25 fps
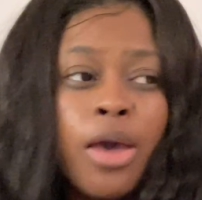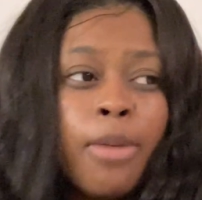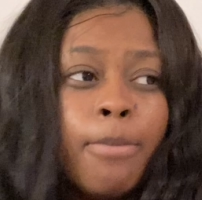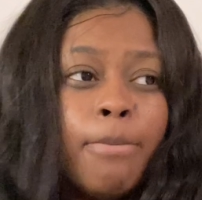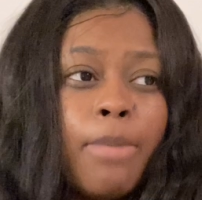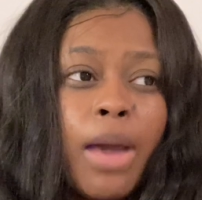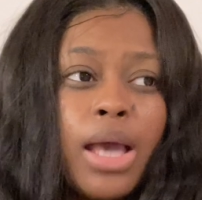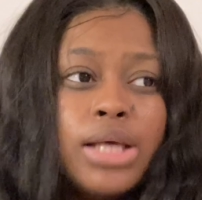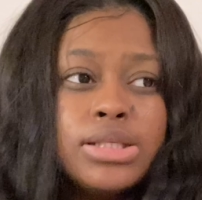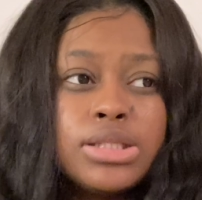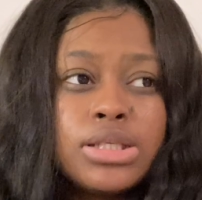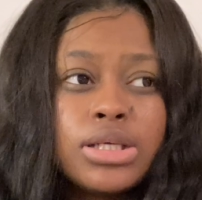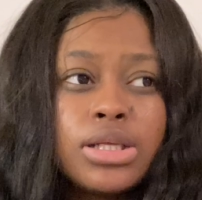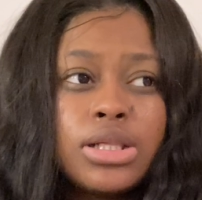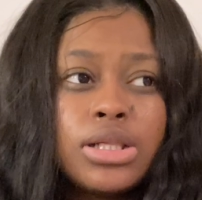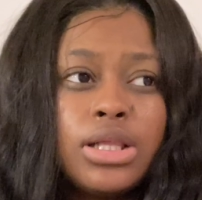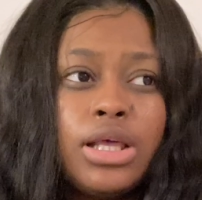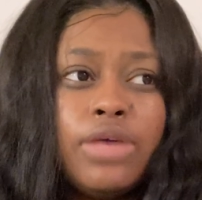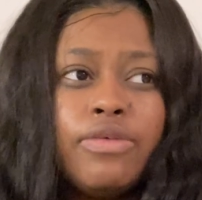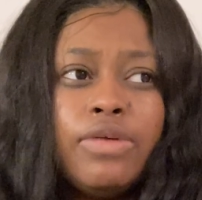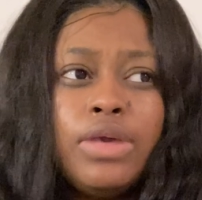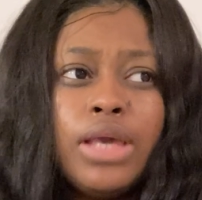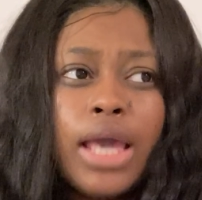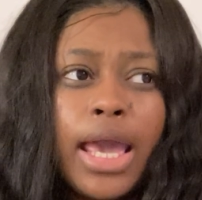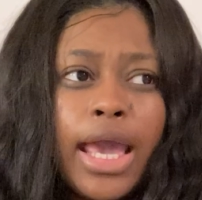Basically,
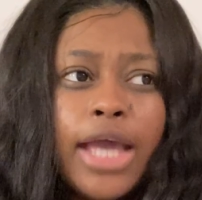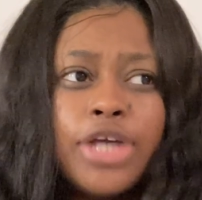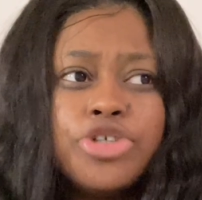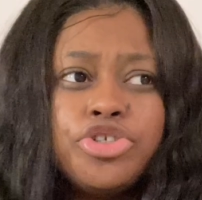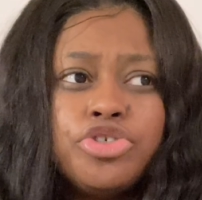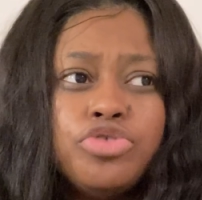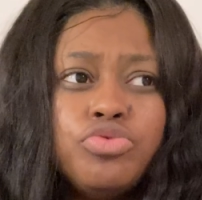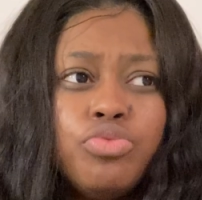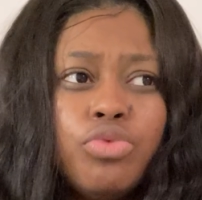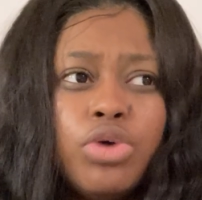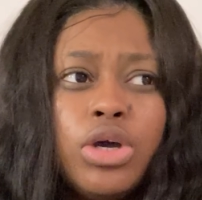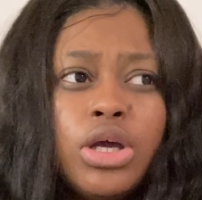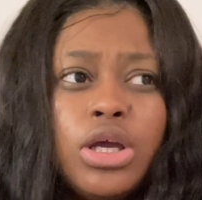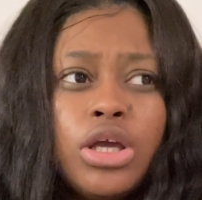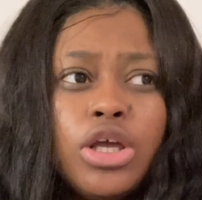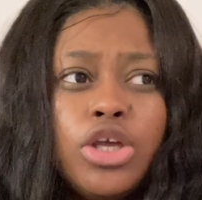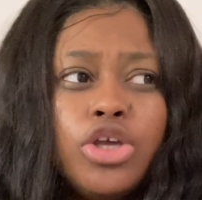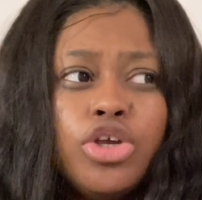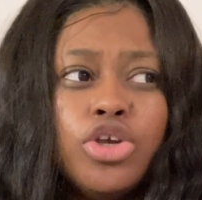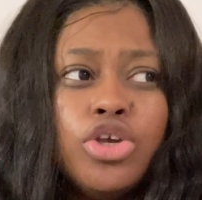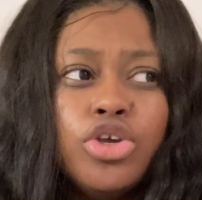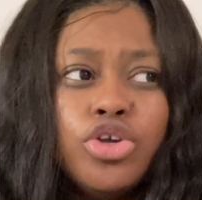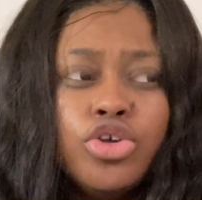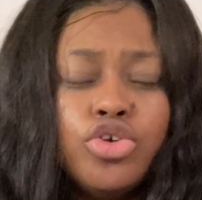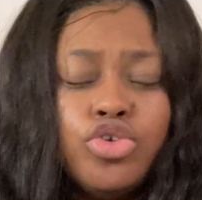if he asks you what
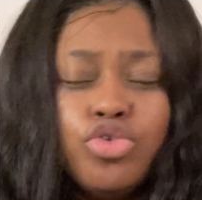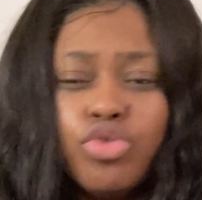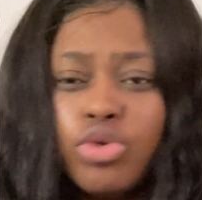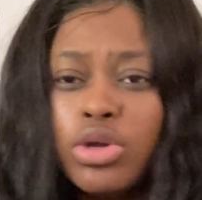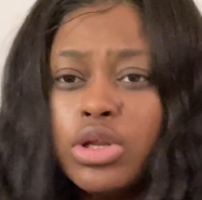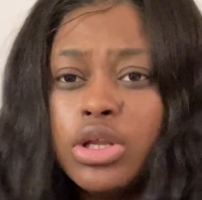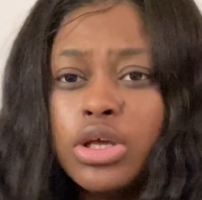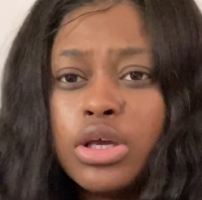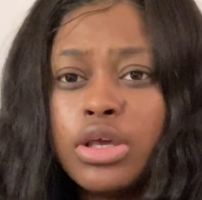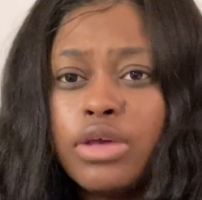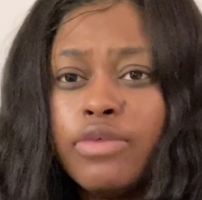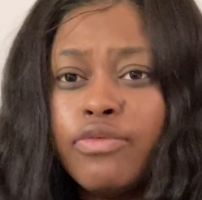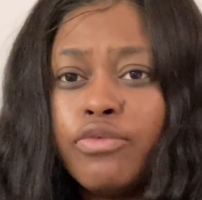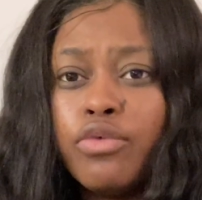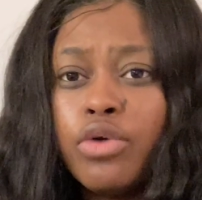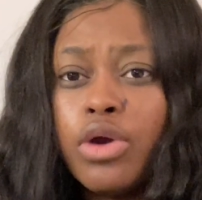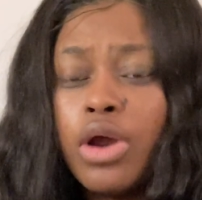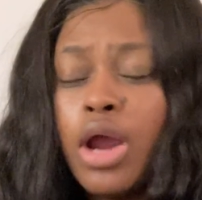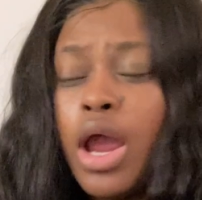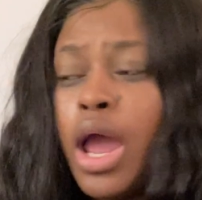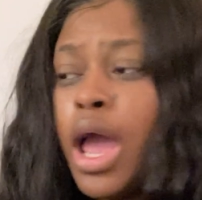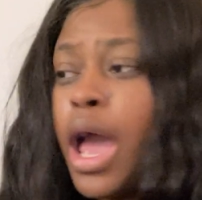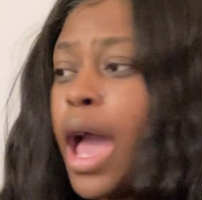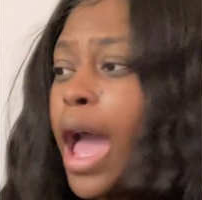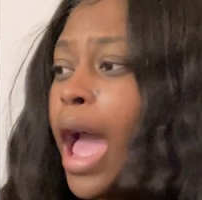you're looking
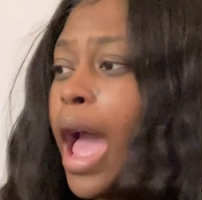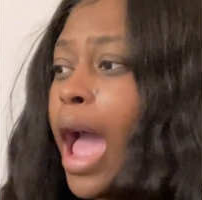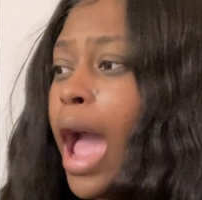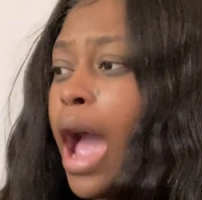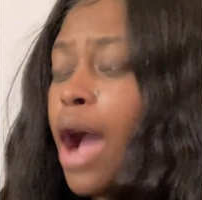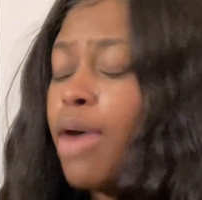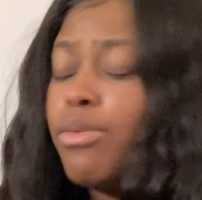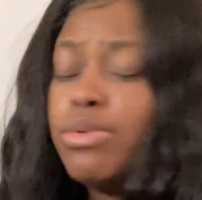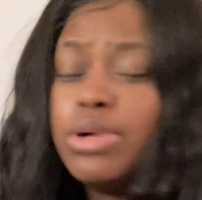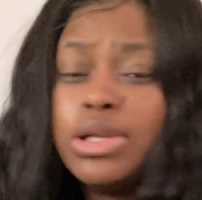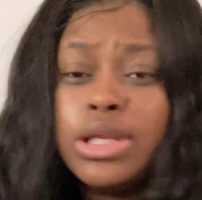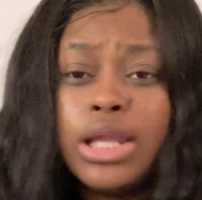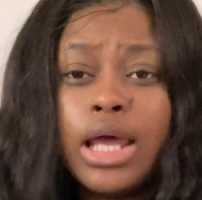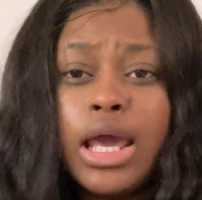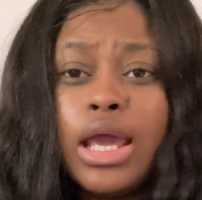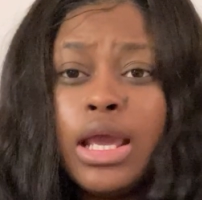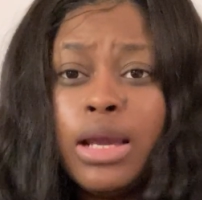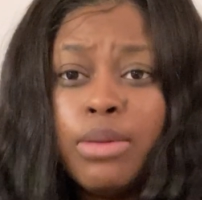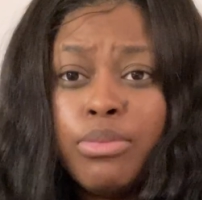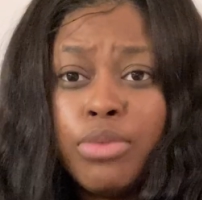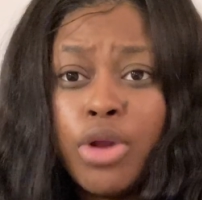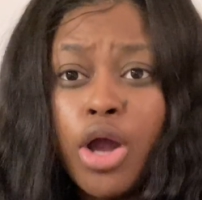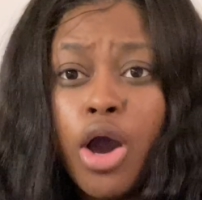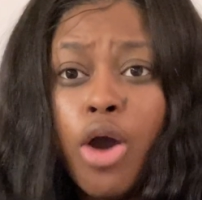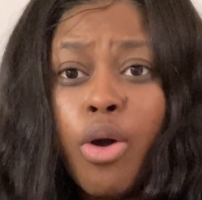for, I would let
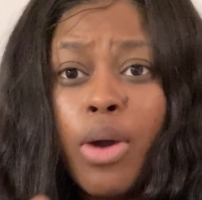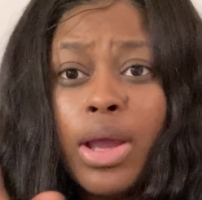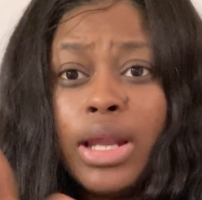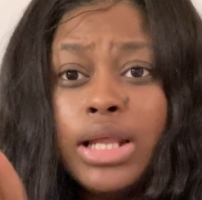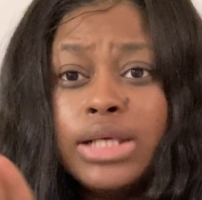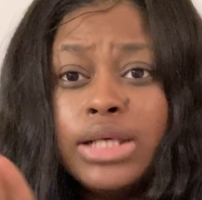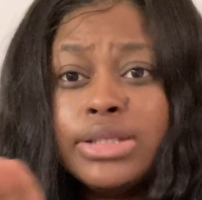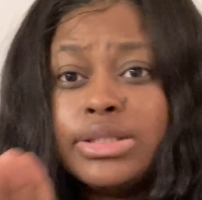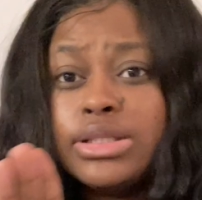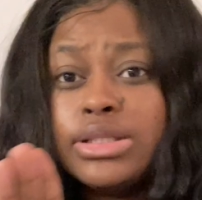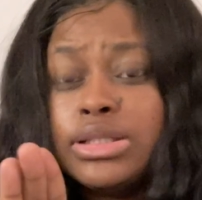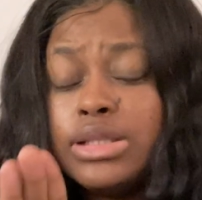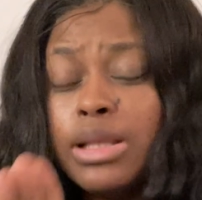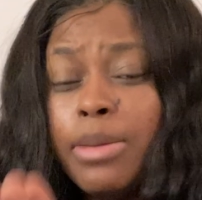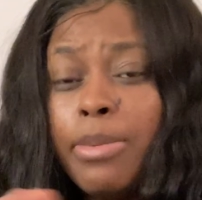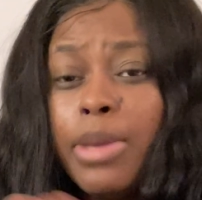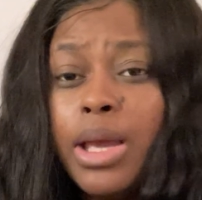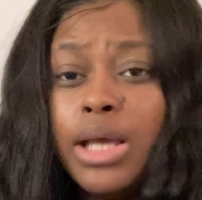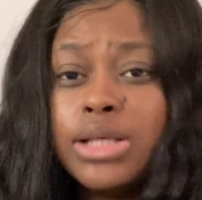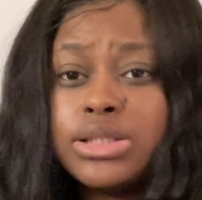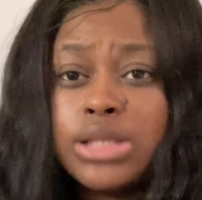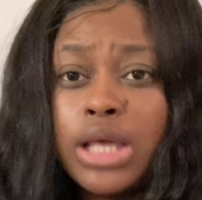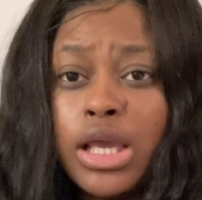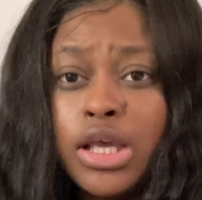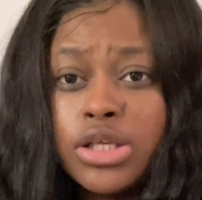him know. And this is the
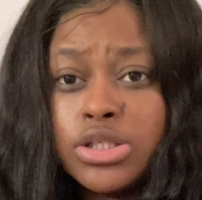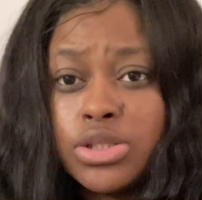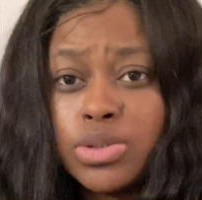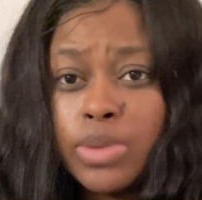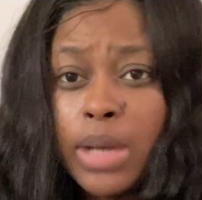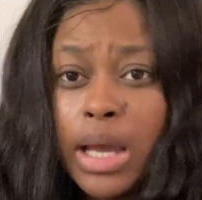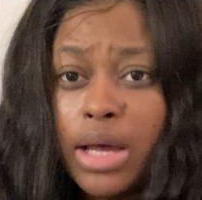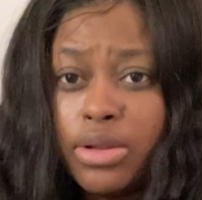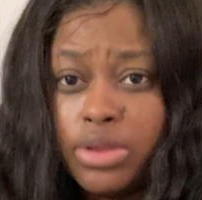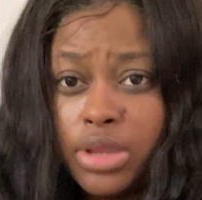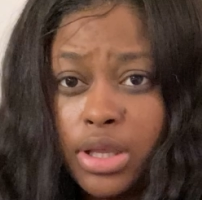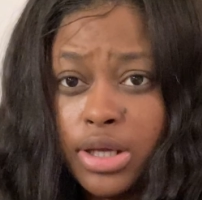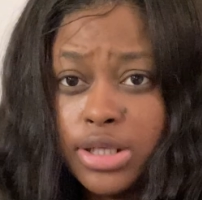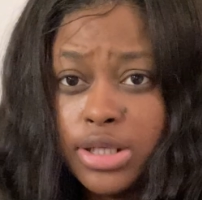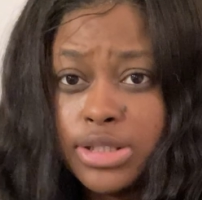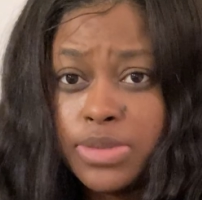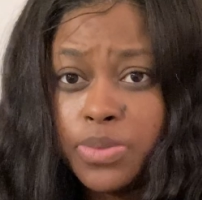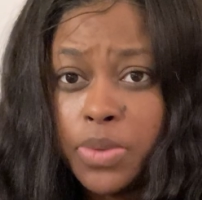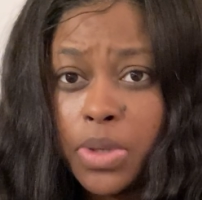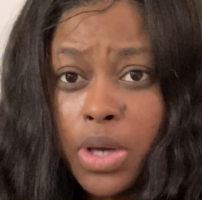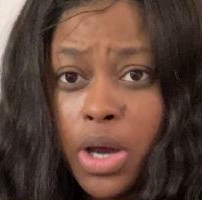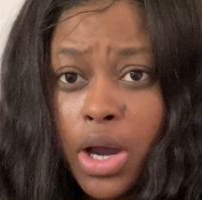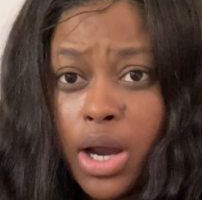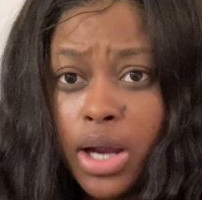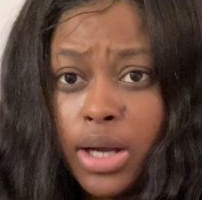best answer out there,
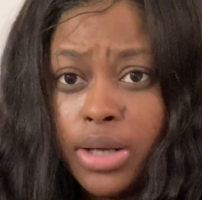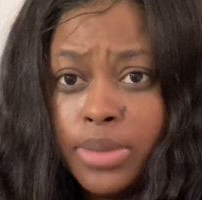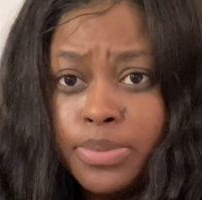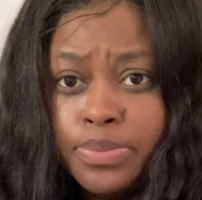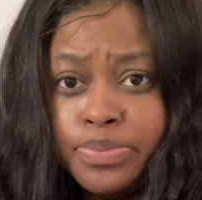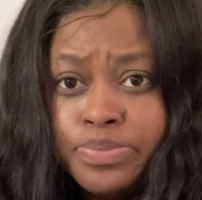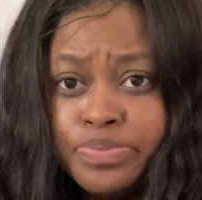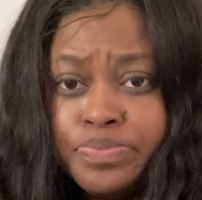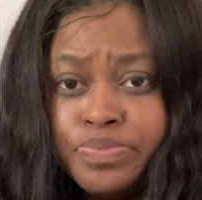sweetheart.